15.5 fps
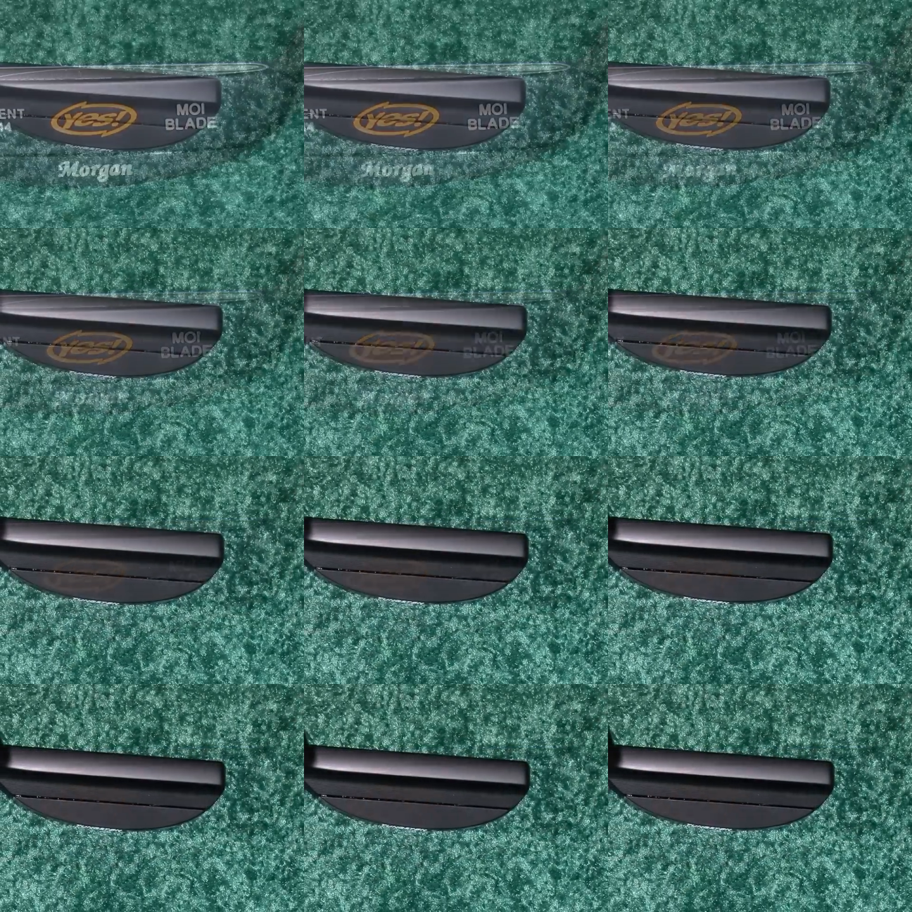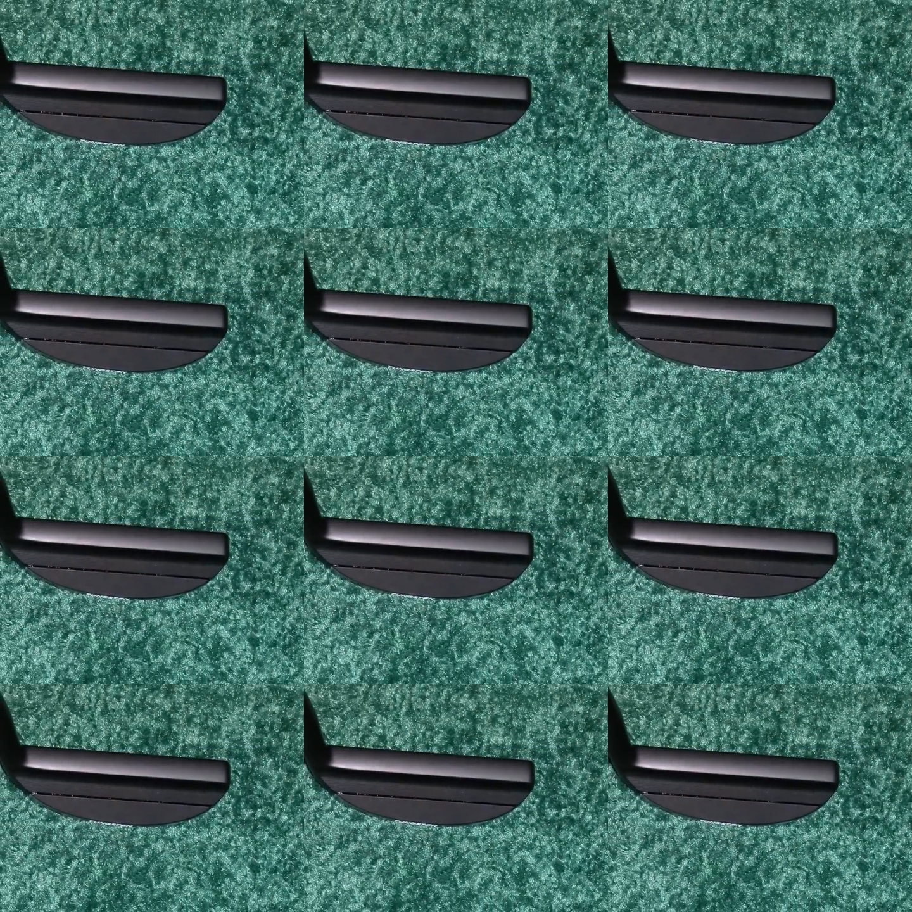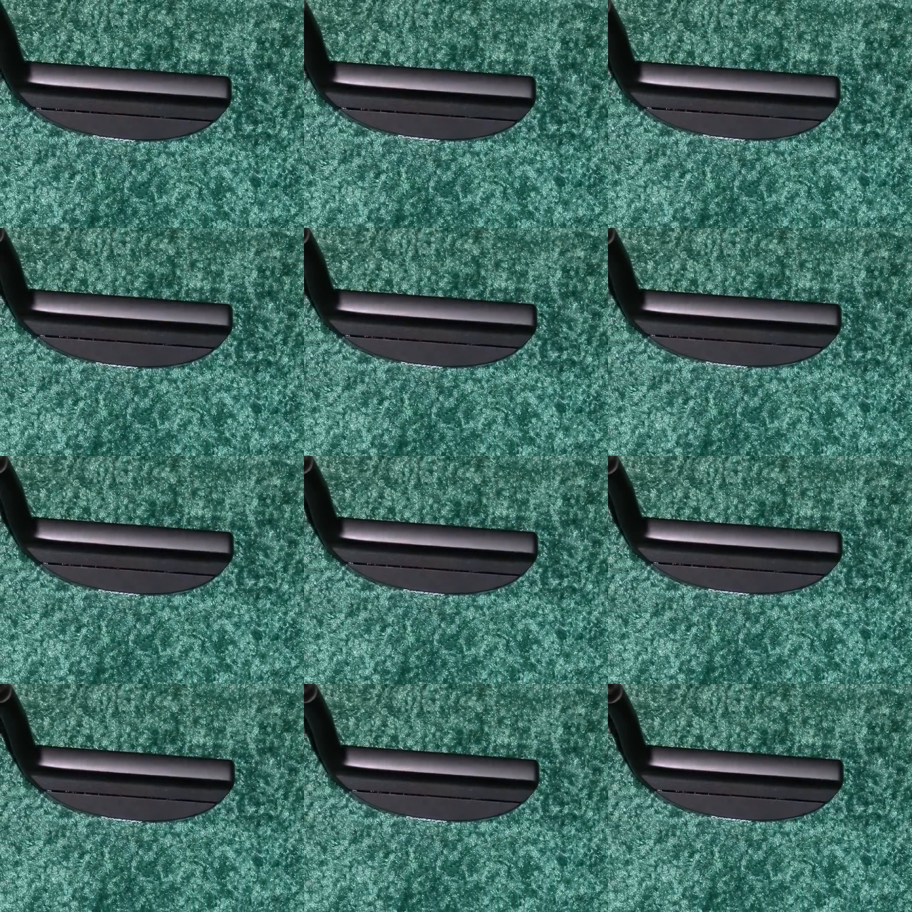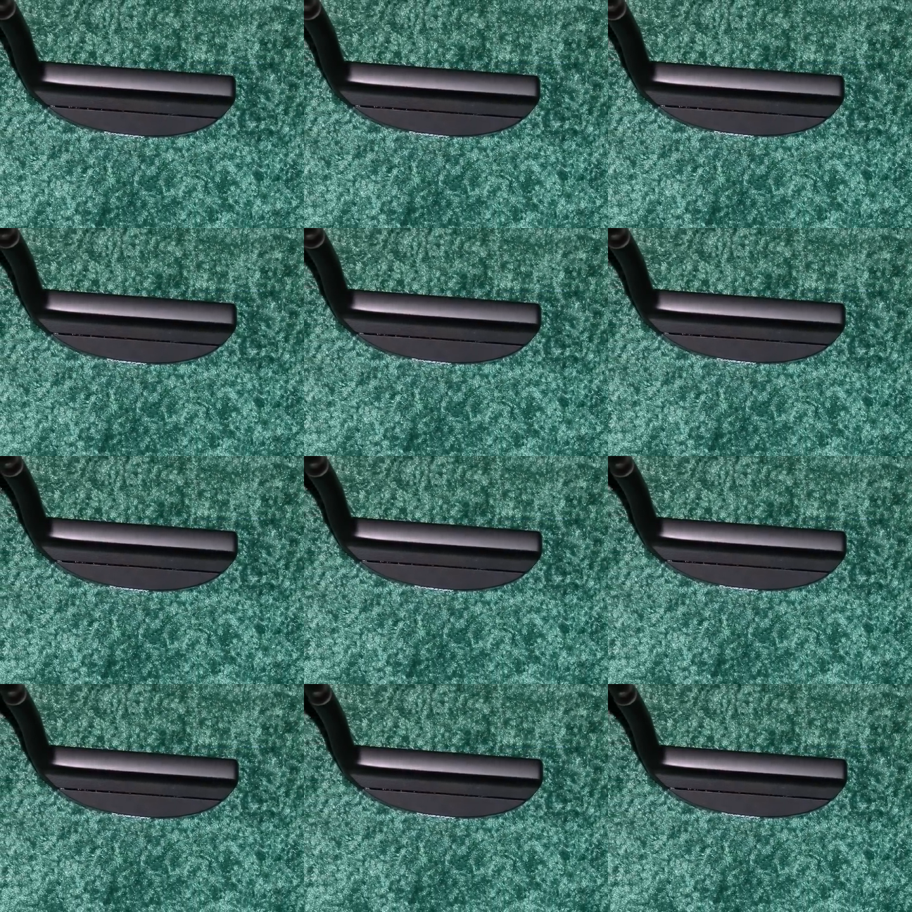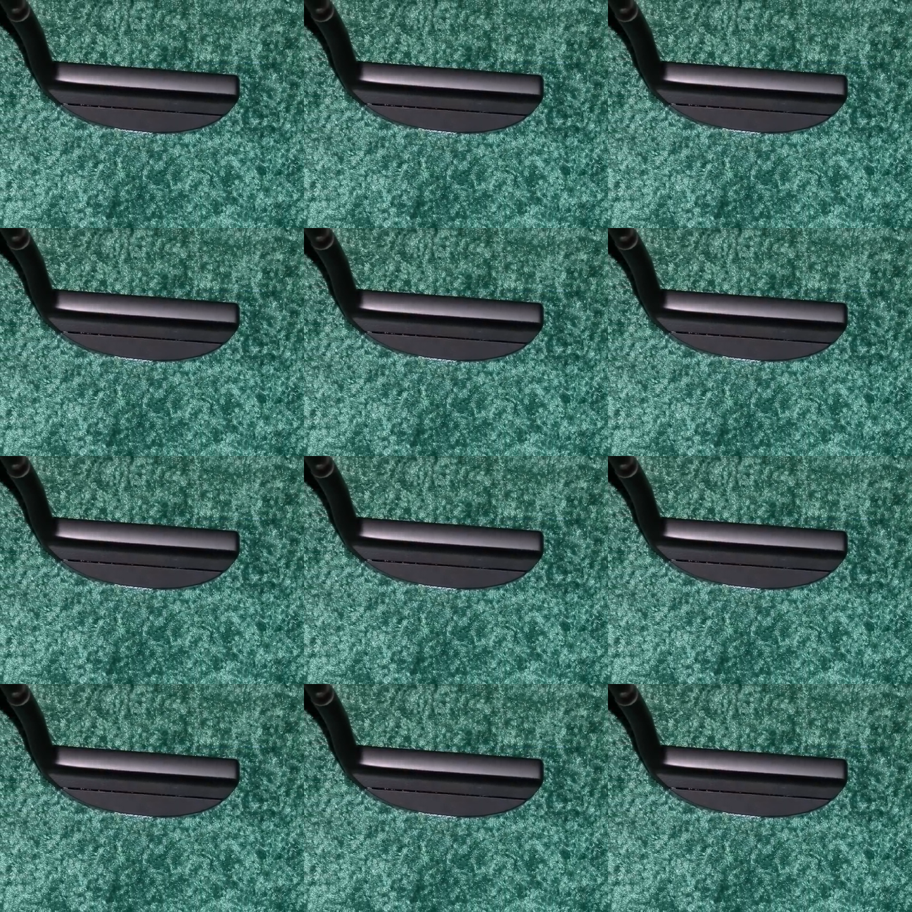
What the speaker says: No face is visible, so there are no lips to read.